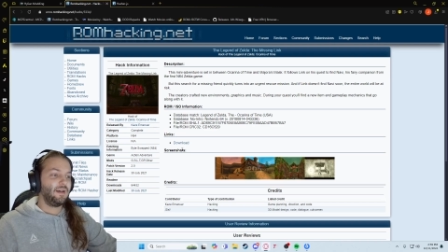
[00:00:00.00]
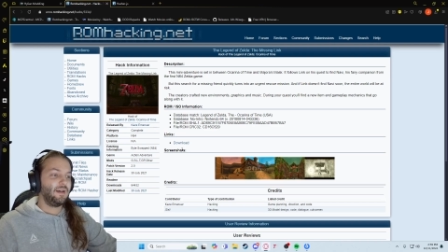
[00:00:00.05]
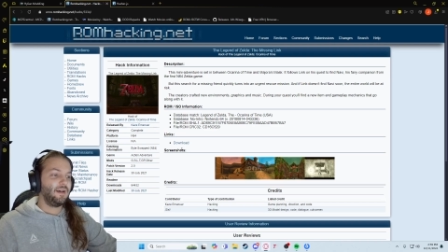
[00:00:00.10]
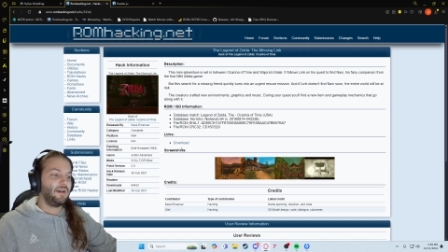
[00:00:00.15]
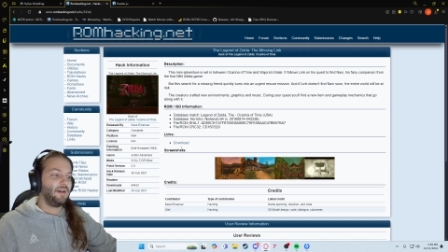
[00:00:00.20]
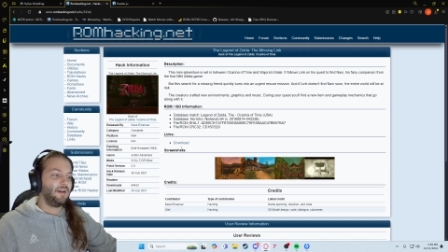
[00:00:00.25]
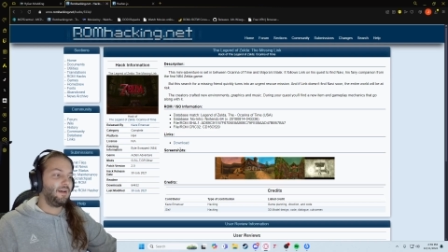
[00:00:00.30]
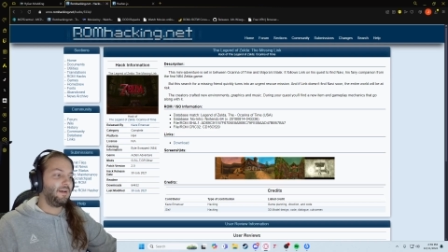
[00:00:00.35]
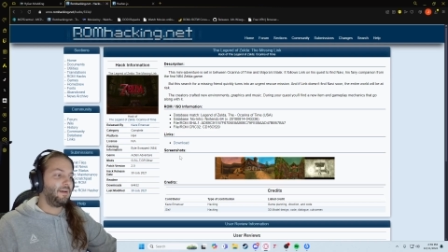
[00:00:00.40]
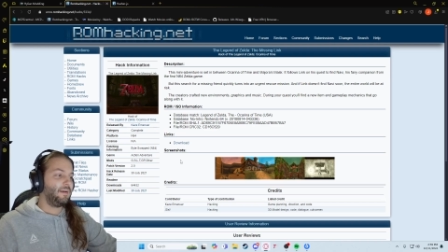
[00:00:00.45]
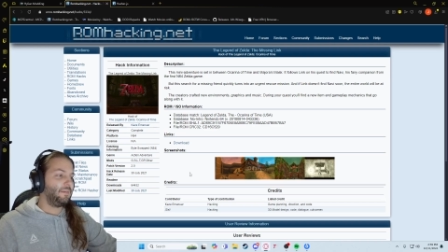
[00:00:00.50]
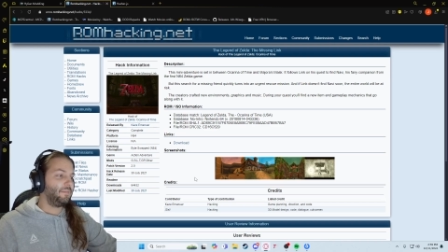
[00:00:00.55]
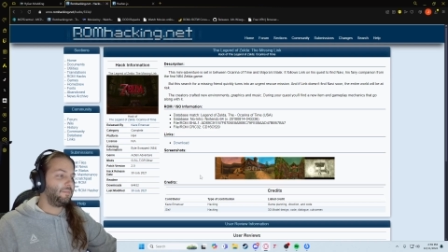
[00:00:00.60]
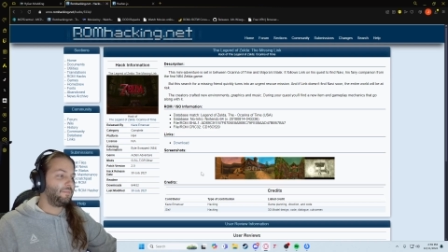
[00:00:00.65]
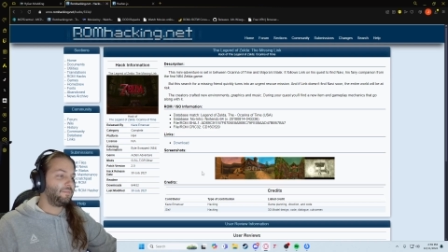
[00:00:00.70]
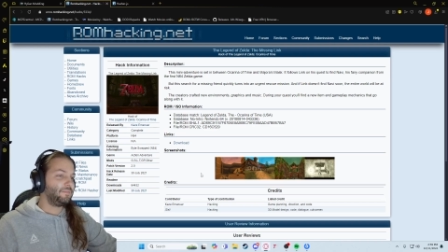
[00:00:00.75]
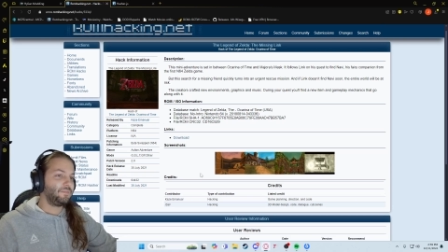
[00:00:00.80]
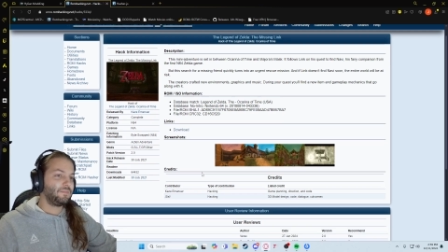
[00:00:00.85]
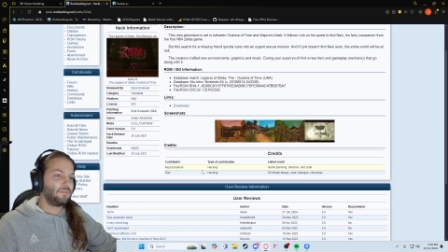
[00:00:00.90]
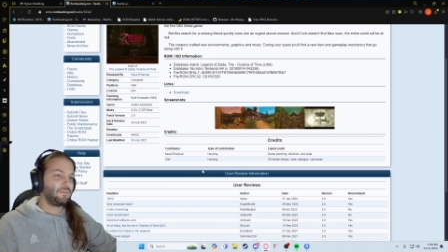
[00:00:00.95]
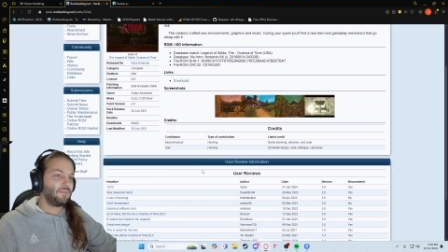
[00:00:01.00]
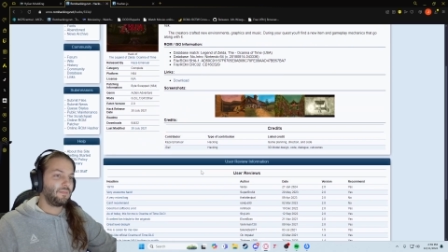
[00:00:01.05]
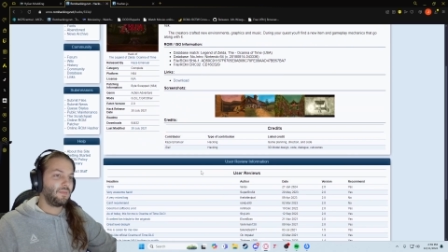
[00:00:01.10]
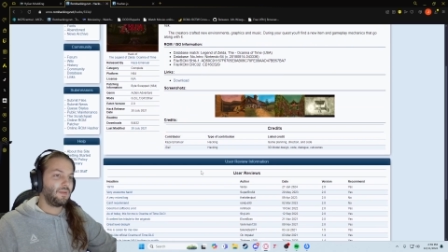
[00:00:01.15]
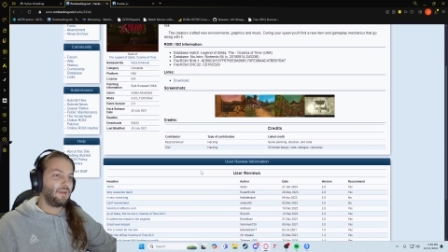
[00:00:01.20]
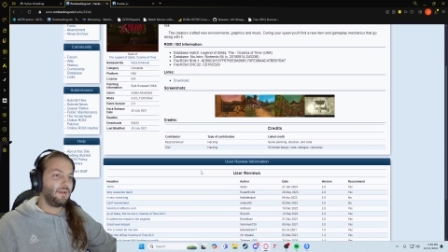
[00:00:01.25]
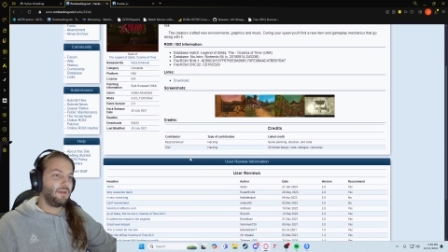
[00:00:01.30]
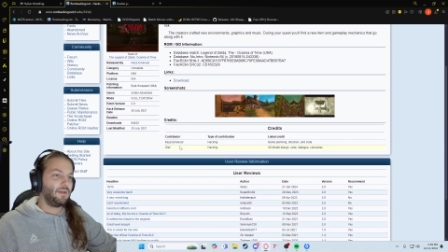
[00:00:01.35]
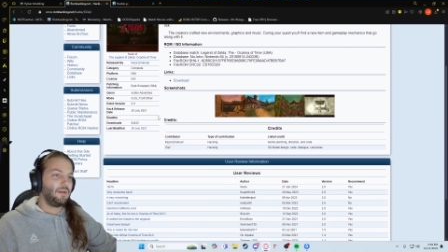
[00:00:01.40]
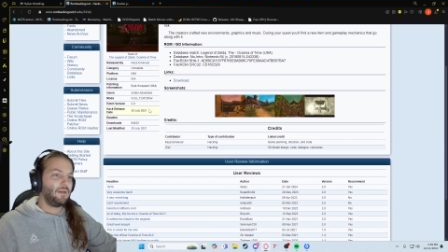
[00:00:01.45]
Um,
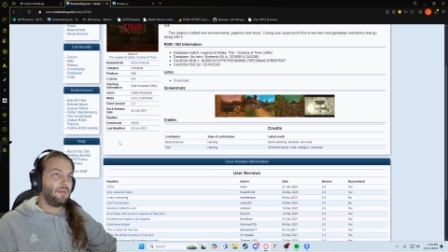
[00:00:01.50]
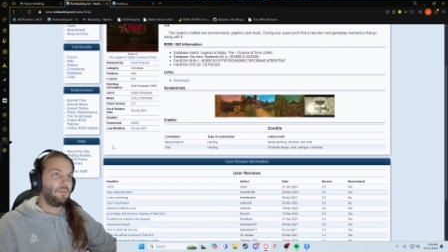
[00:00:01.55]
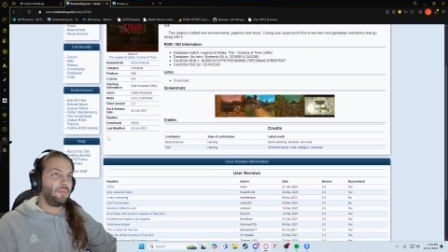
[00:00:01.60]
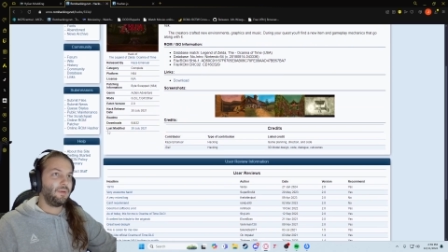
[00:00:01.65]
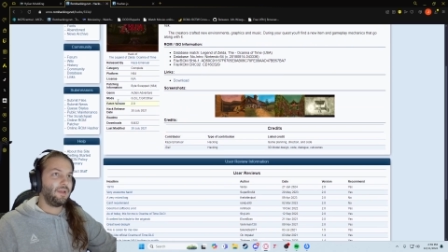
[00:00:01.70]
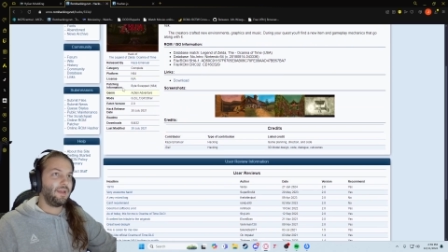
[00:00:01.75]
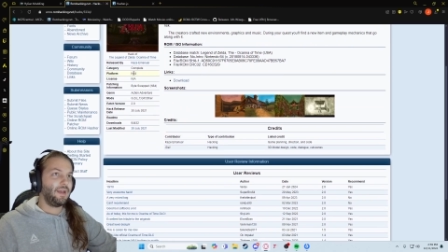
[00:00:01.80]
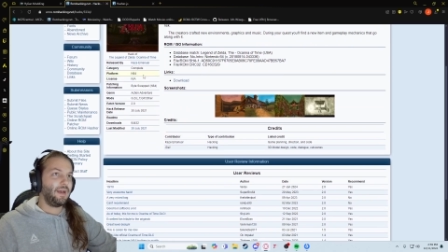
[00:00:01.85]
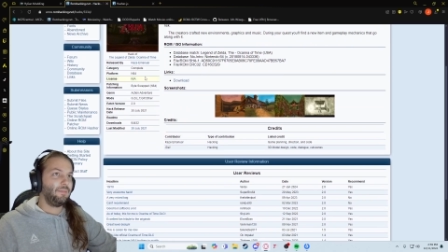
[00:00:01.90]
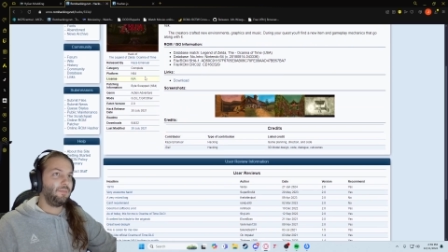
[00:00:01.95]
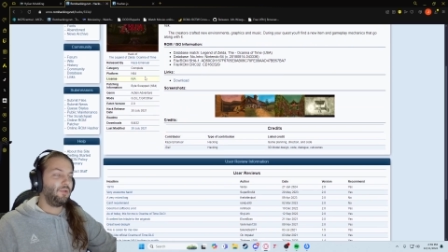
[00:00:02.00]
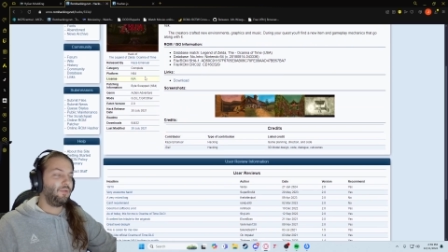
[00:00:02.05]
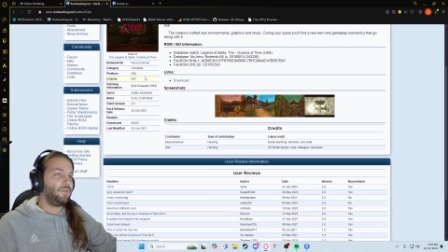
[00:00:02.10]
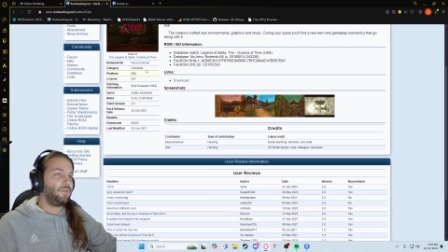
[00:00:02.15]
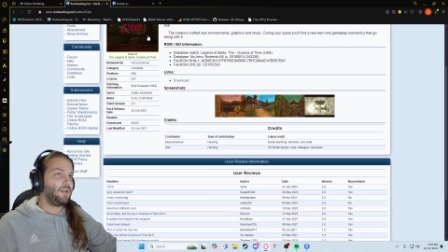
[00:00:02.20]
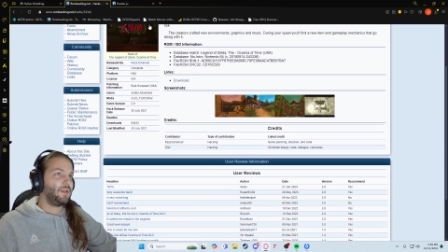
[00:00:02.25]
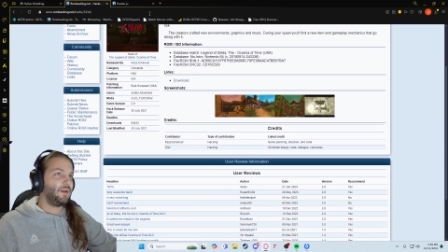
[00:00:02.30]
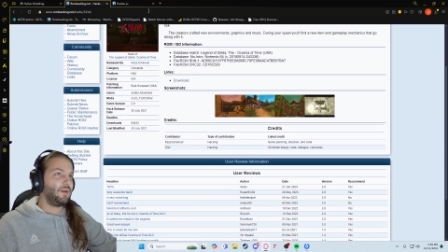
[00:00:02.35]
but yeah, moving